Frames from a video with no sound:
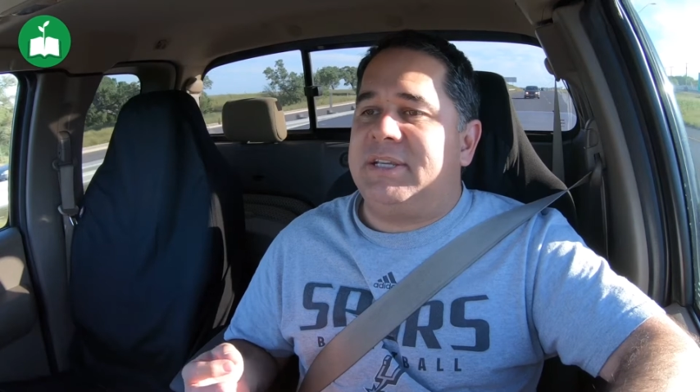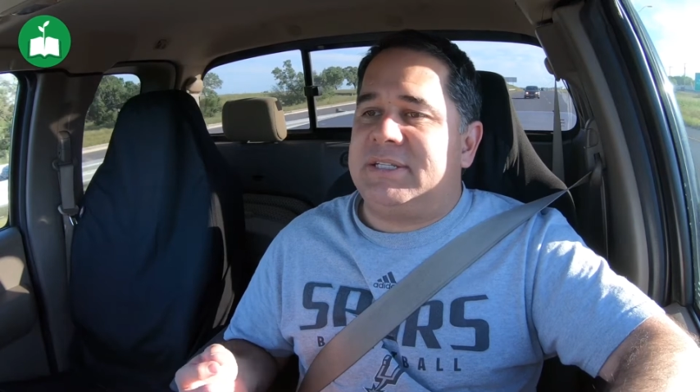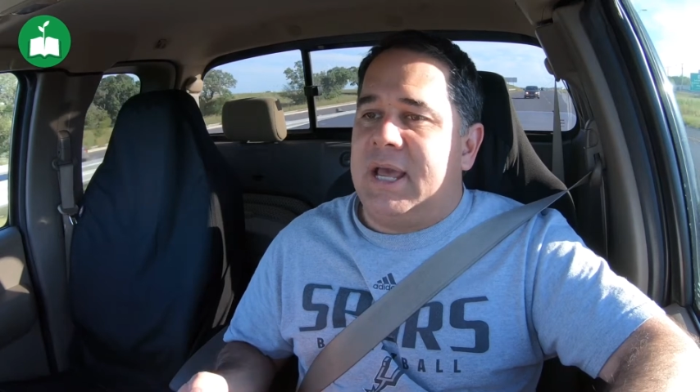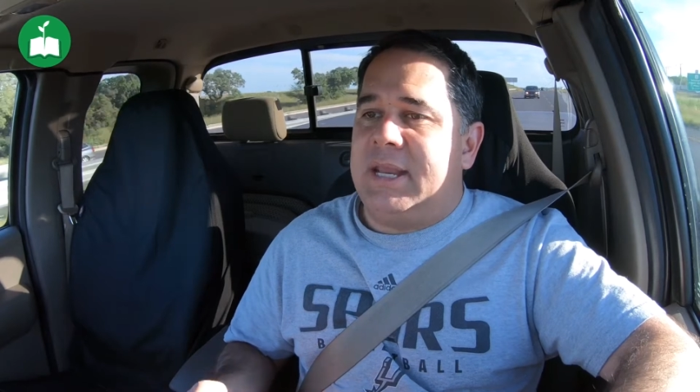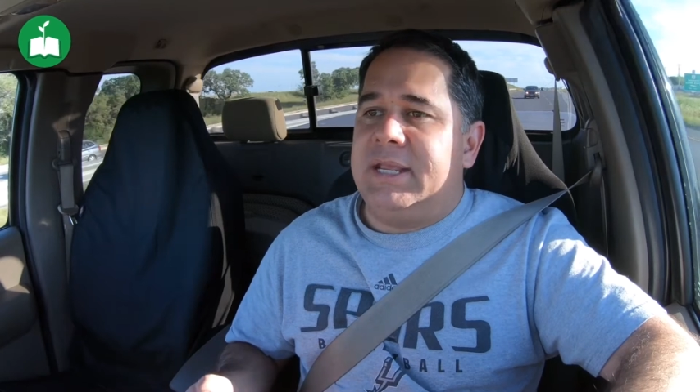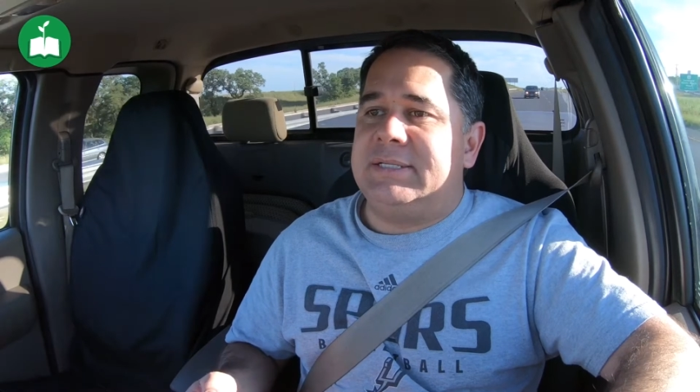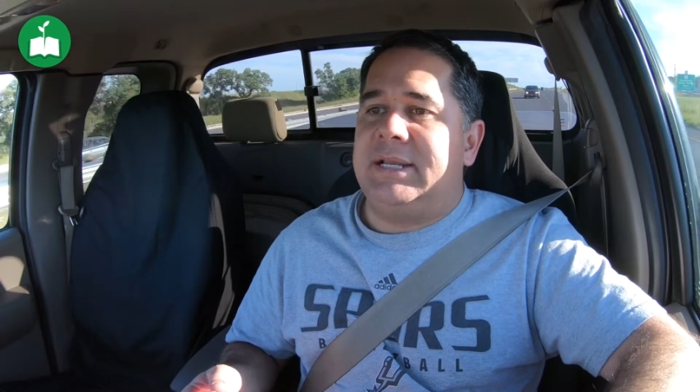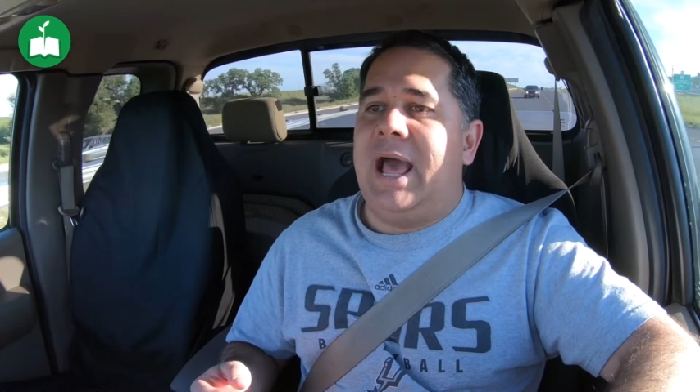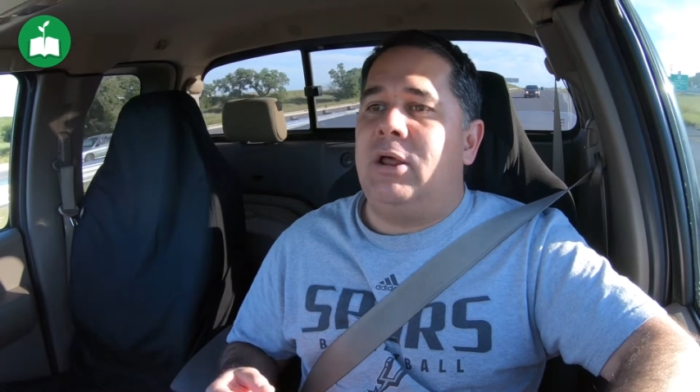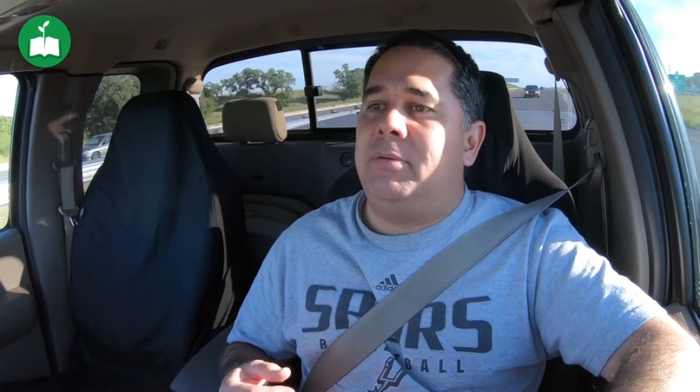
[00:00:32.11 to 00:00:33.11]
studies
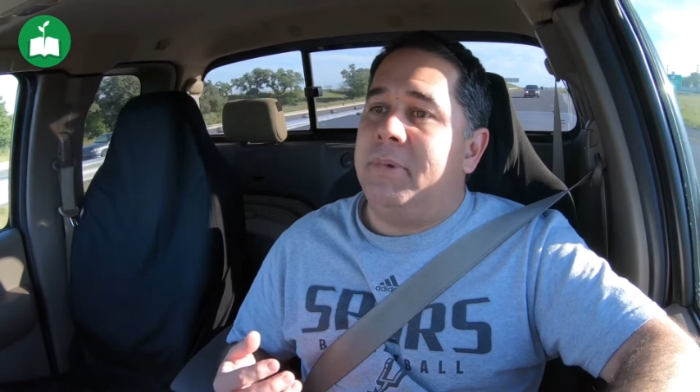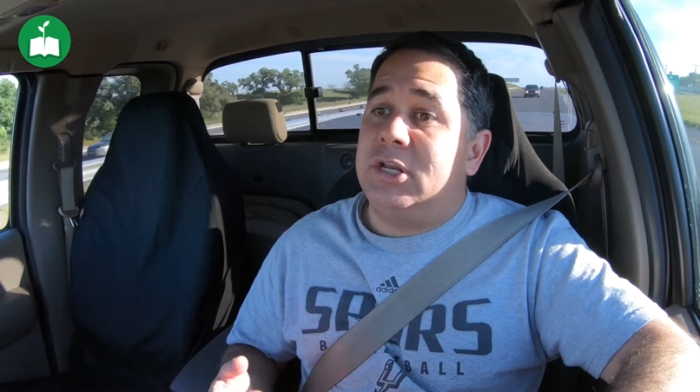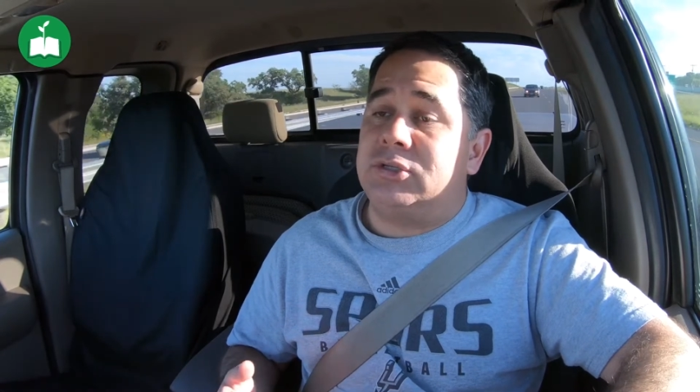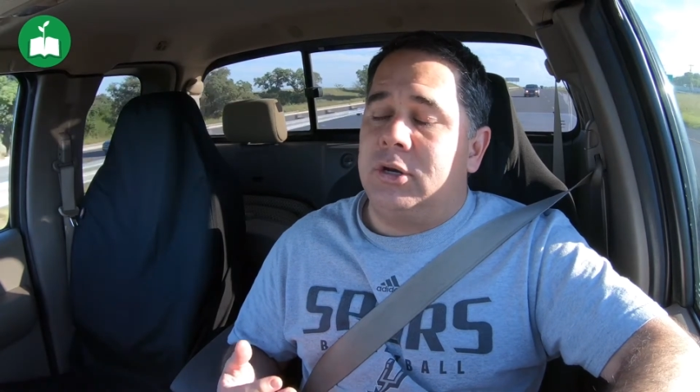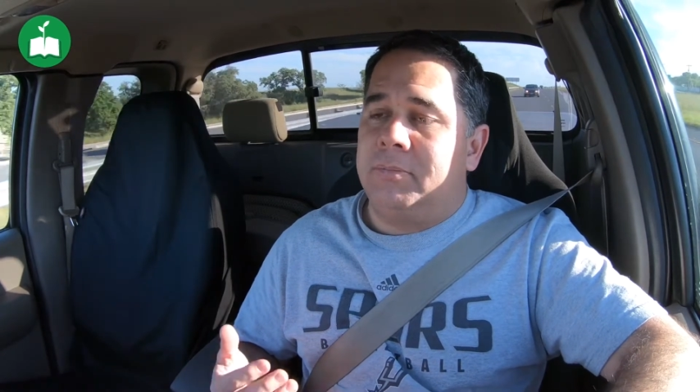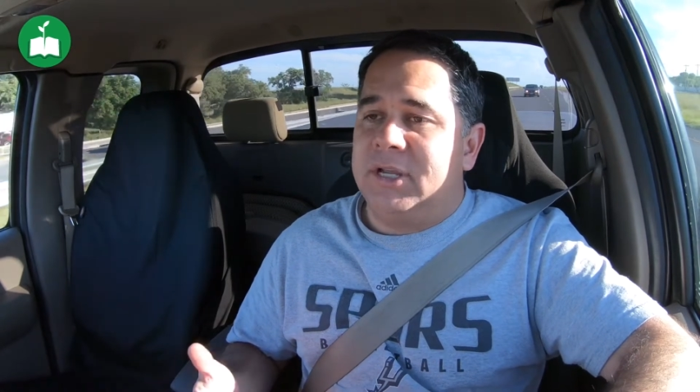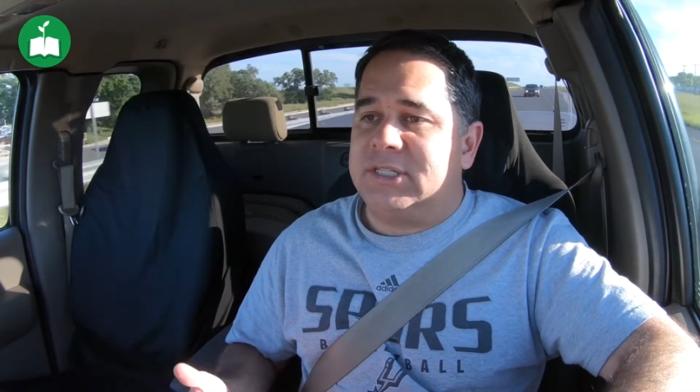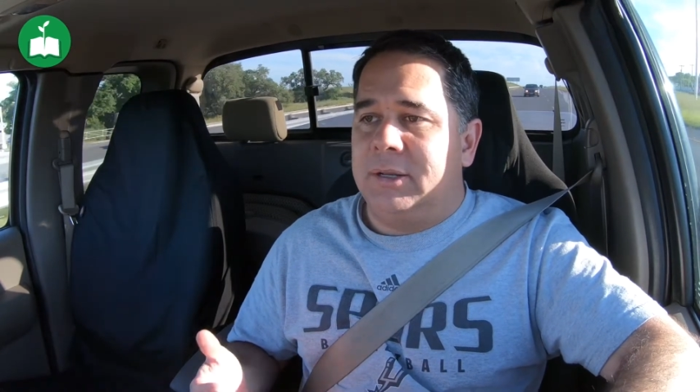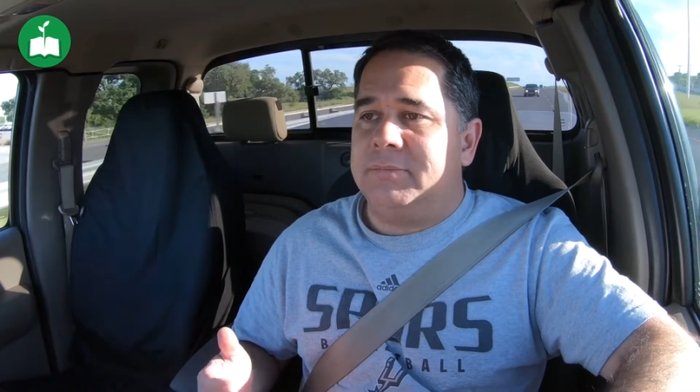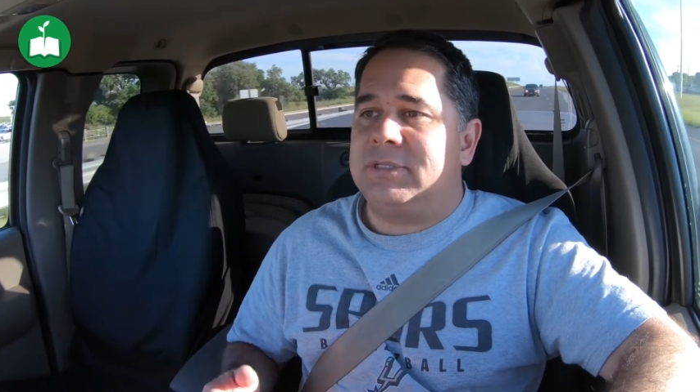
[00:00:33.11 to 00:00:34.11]
and how to minister to
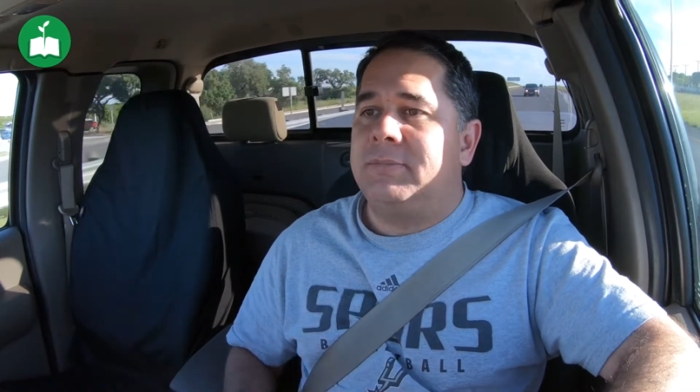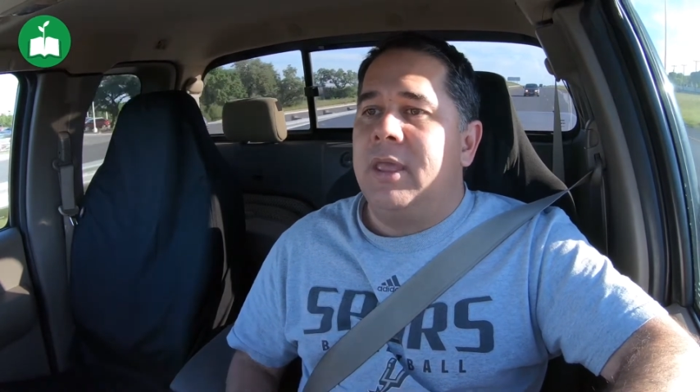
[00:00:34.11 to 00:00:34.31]
Muslims.